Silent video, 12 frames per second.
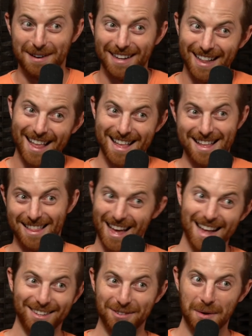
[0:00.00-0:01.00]
but
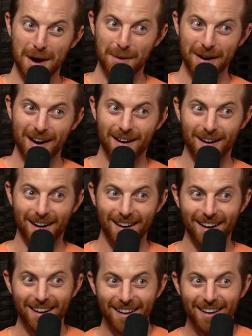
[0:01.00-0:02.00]
that's where we are.